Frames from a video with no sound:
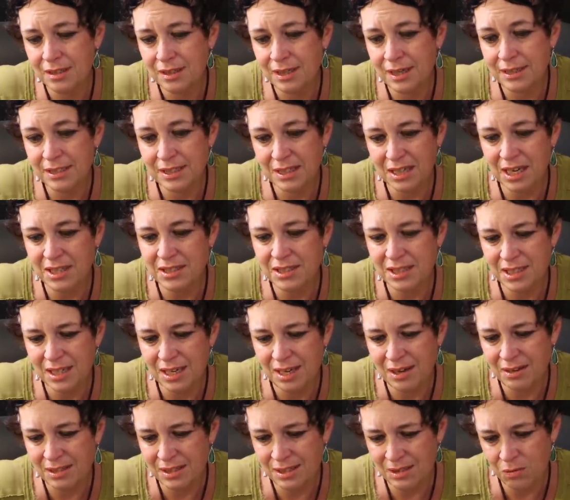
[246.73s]
It's because
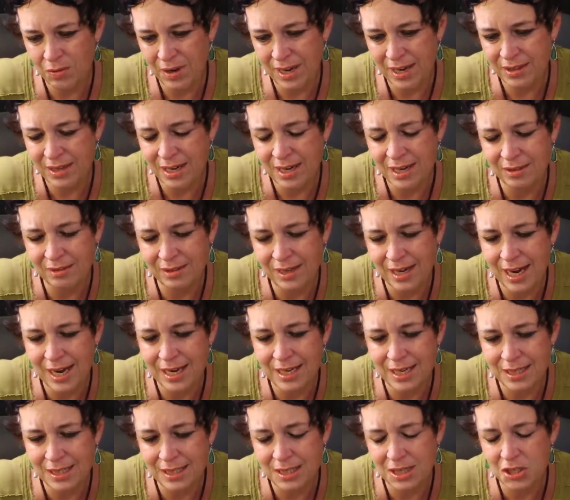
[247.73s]
uh, the way that it
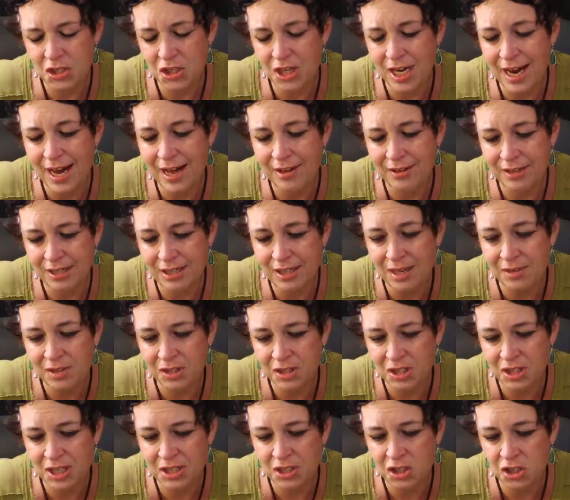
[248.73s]
landed. It's a challenge. It's on
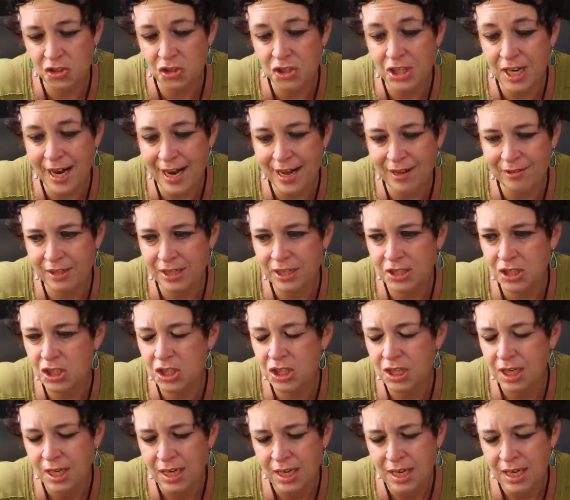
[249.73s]
the. It's your challenge.